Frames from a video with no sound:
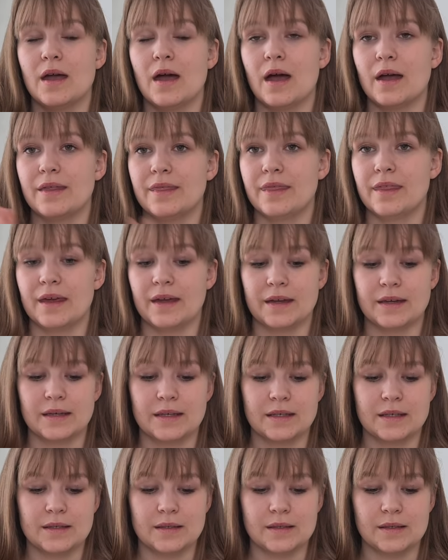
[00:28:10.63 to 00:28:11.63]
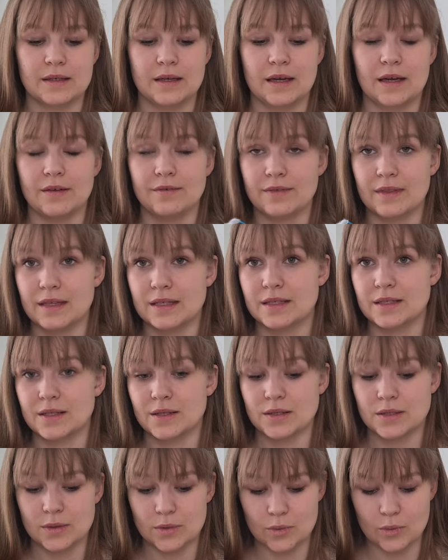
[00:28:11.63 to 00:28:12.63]
I think if this
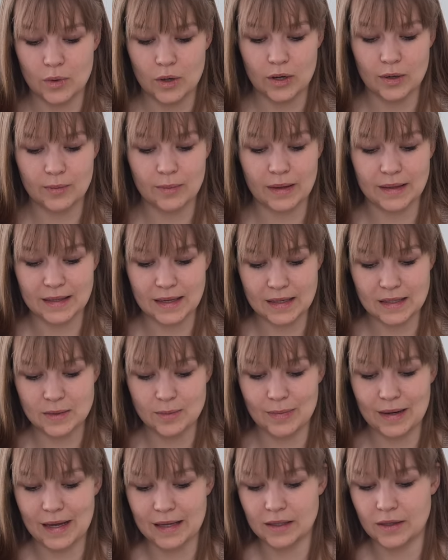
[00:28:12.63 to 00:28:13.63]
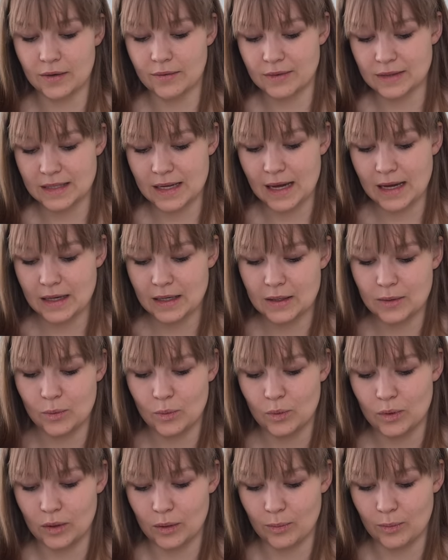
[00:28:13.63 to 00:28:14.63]
doesn't work, my next plan of attack
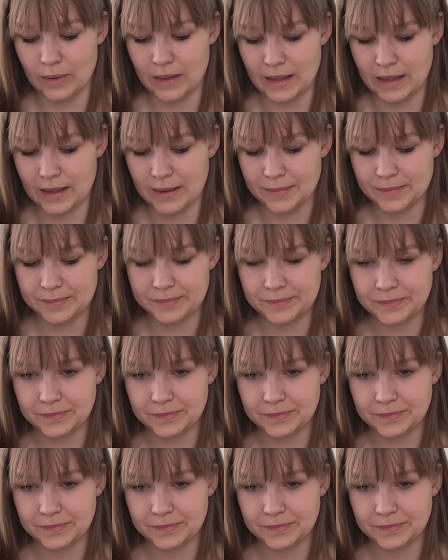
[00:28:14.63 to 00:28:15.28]
will be